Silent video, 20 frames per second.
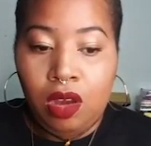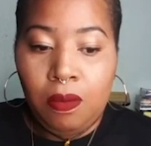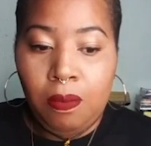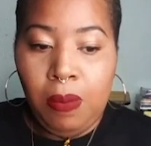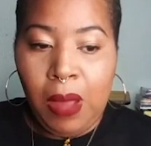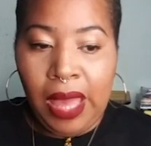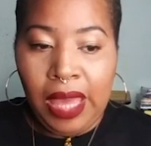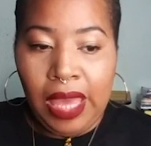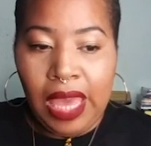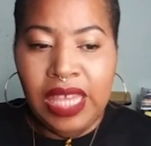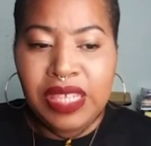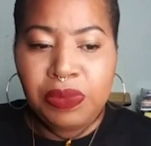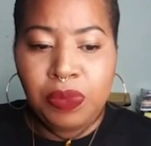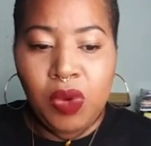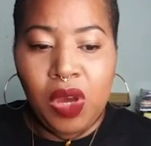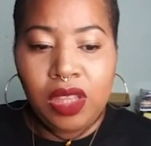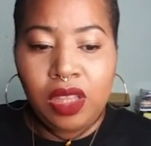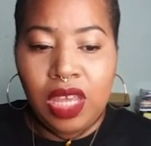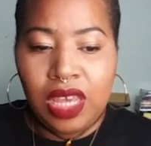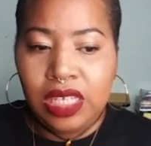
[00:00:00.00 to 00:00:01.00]
But it is
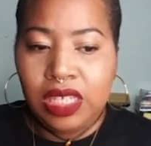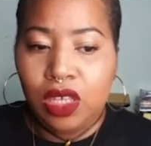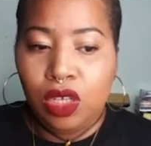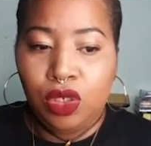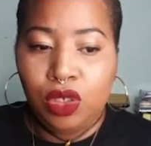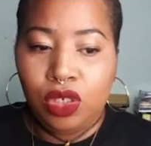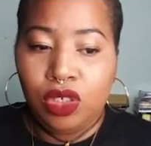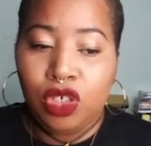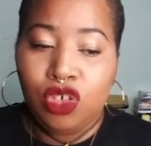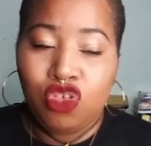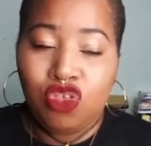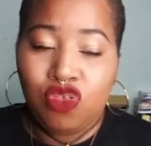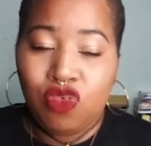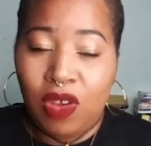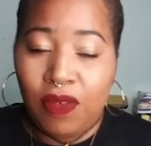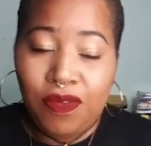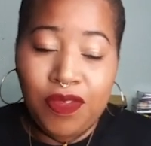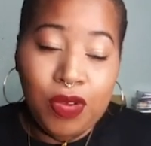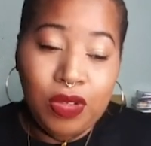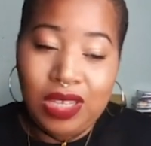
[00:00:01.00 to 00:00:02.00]
one that is
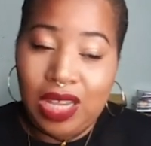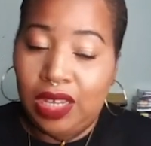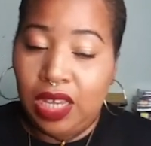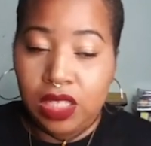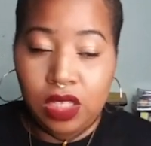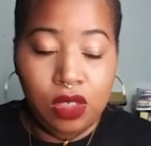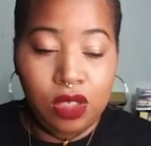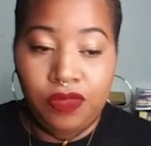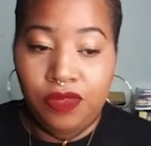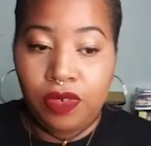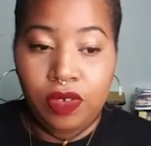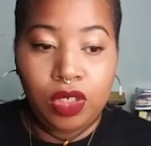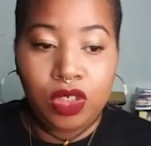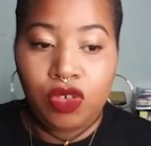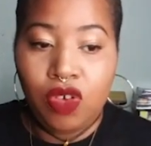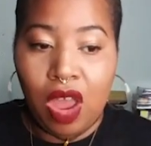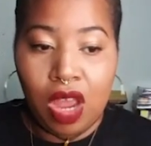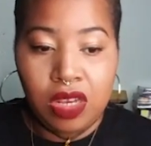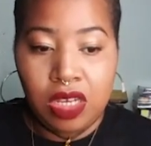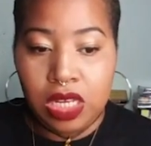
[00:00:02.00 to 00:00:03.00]
it feels like it's good for
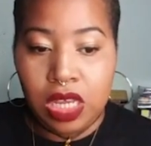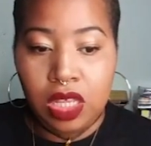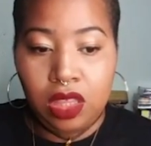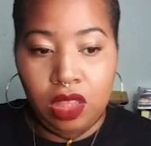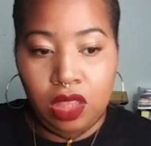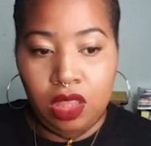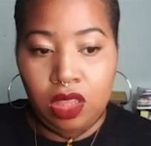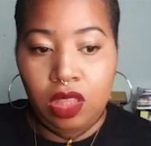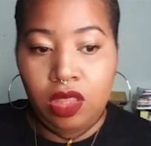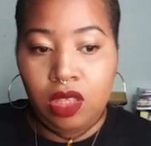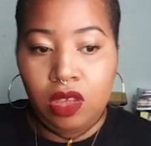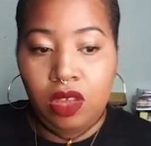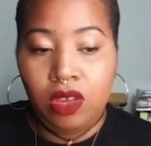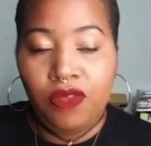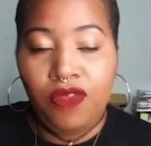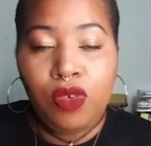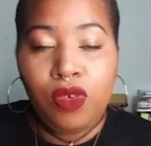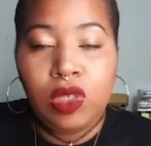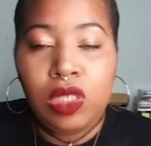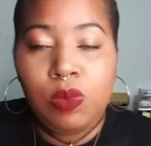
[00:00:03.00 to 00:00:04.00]
attracting the
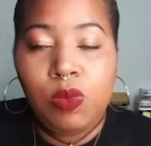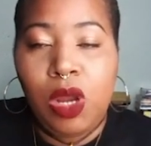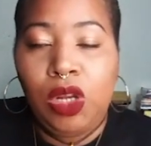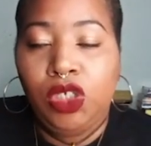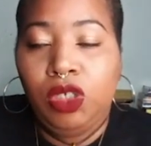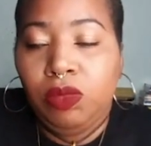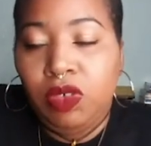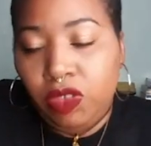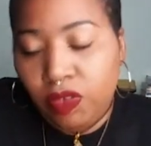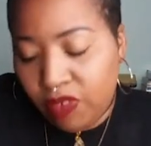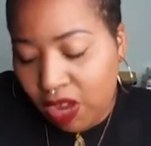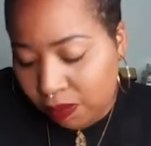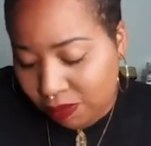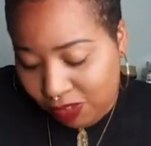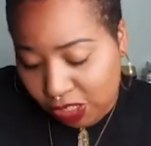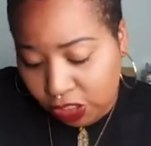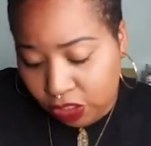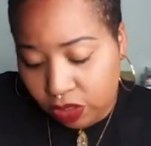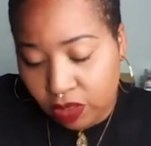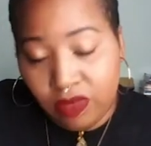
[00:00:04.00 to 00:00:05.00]
full spectrum of the
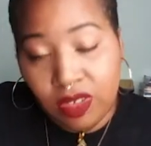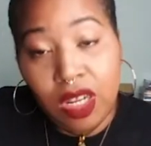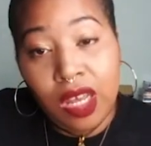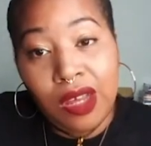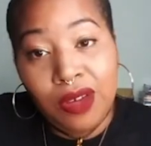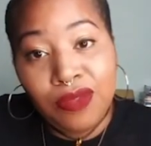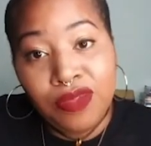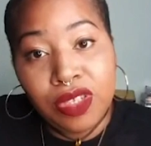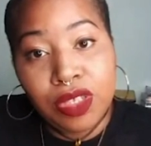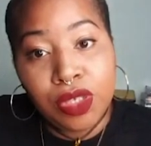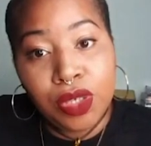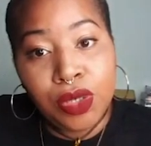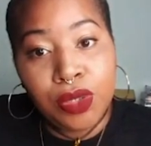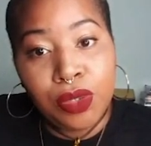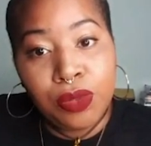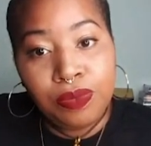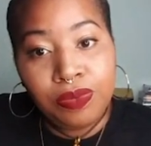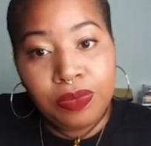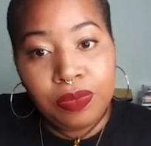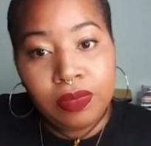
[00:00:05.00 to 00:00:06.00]
vibration of love. So
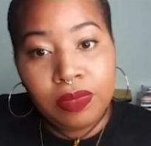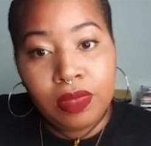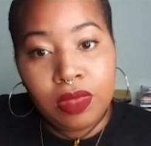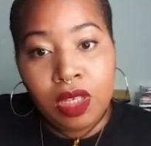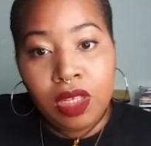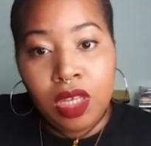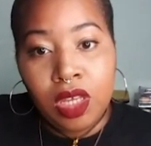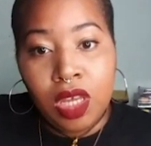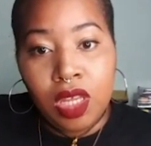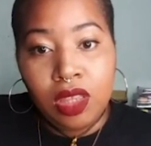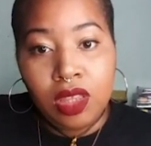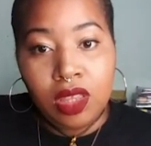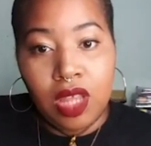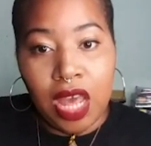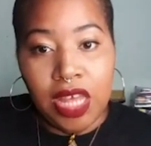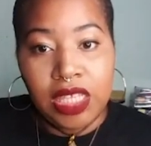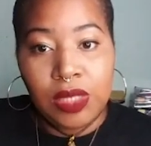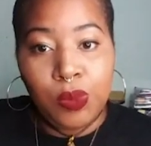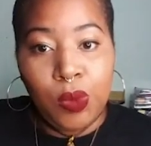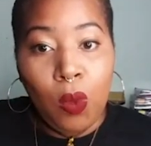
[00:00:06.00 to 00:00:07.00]

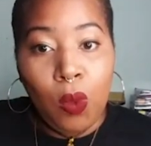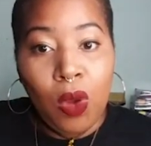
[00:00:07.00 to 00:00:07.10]
that's where